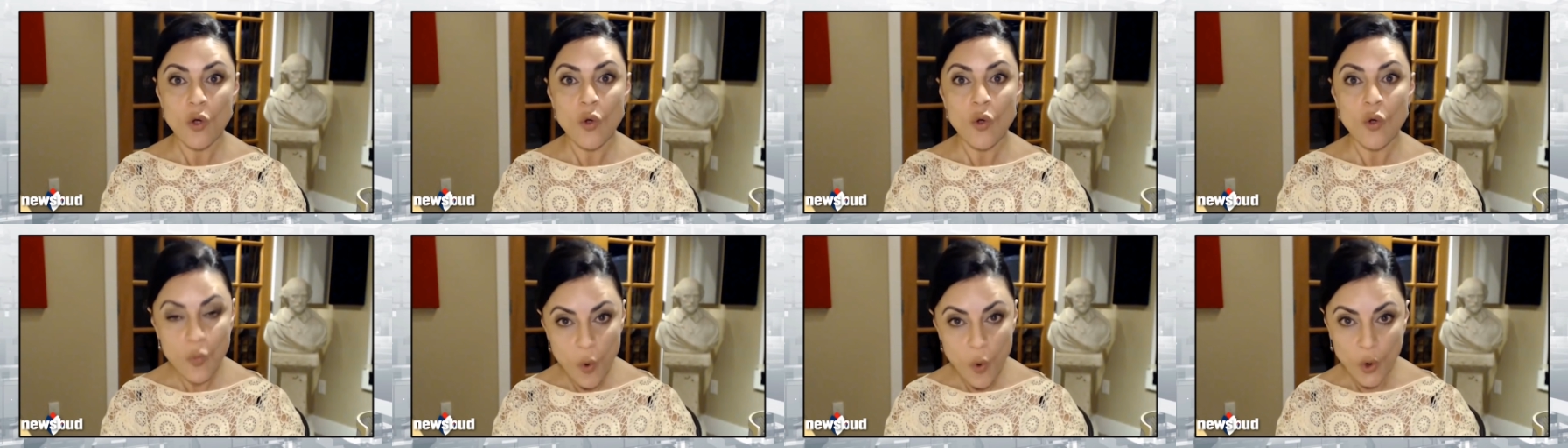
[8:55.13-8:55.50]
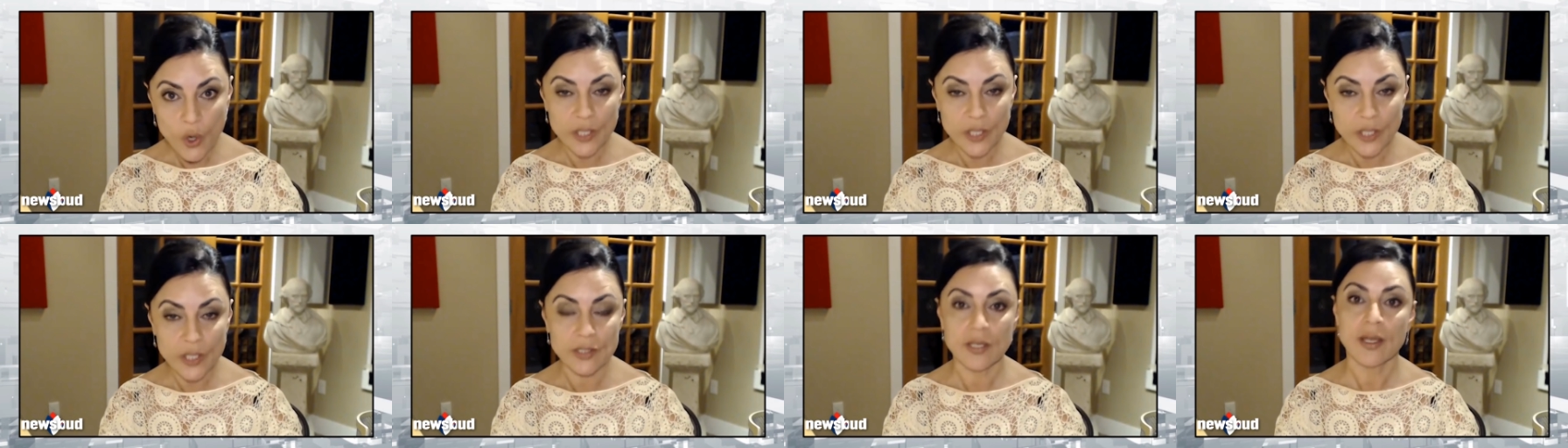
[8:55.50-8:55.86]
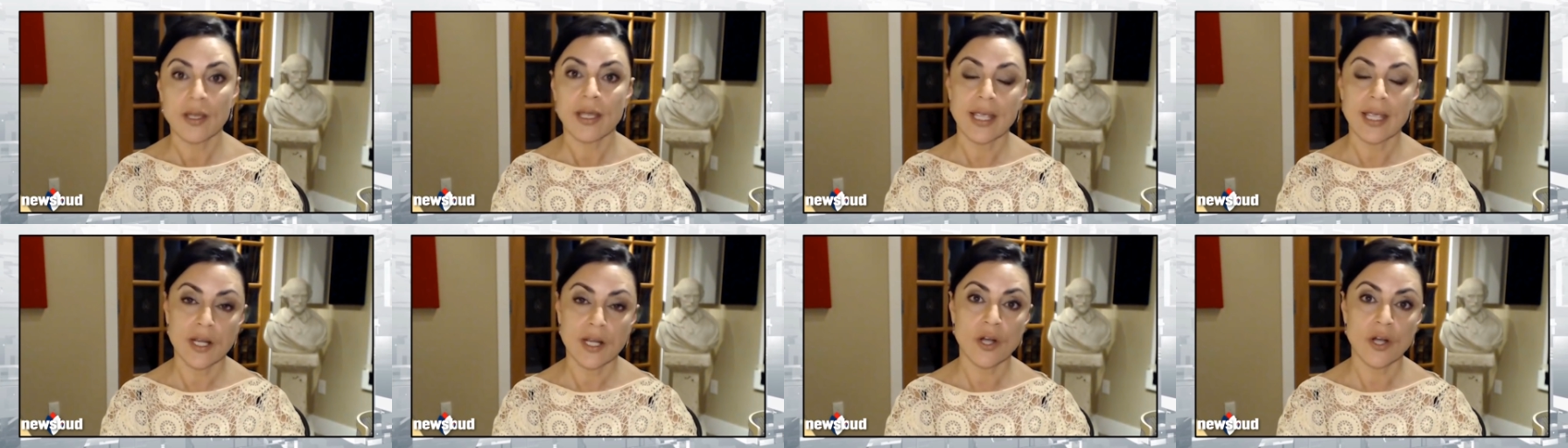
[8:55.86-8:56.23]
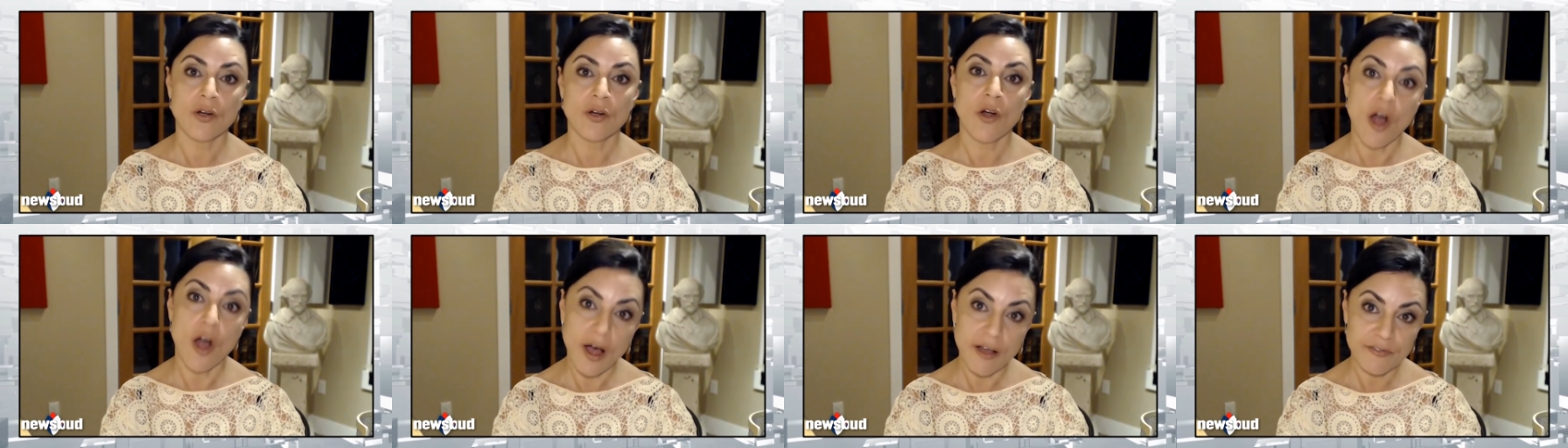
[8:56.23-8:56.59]
who worked in
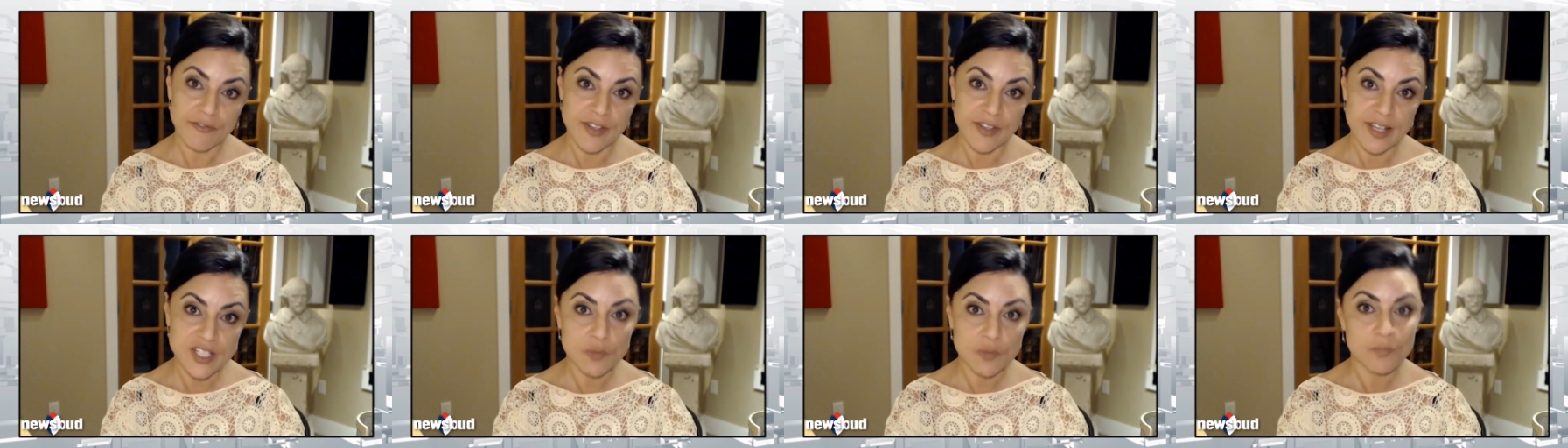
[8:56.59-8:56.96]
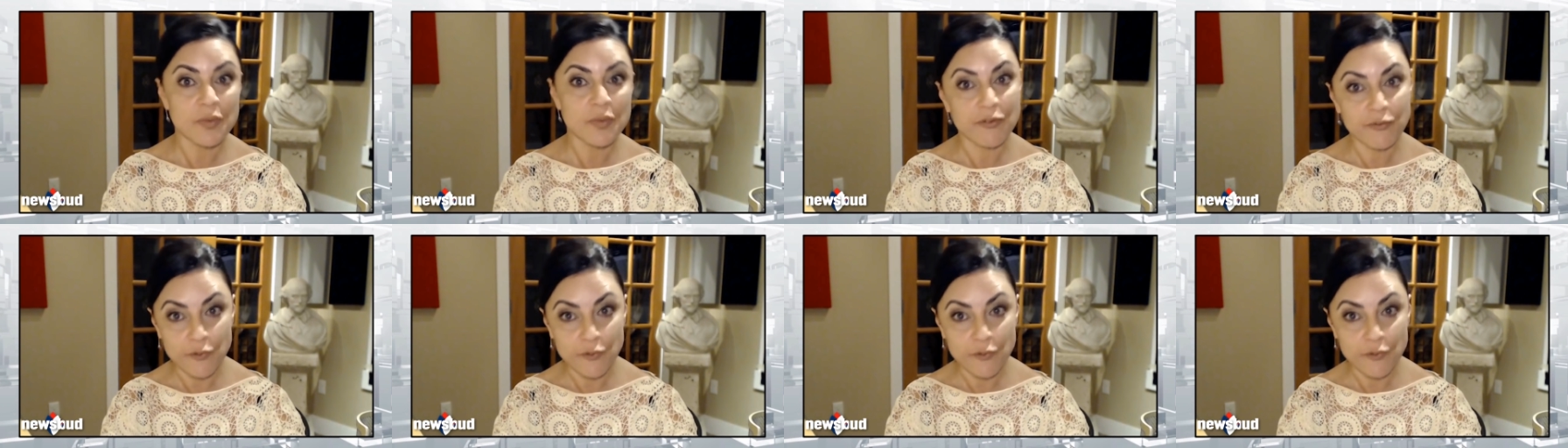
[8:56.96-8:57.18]
her office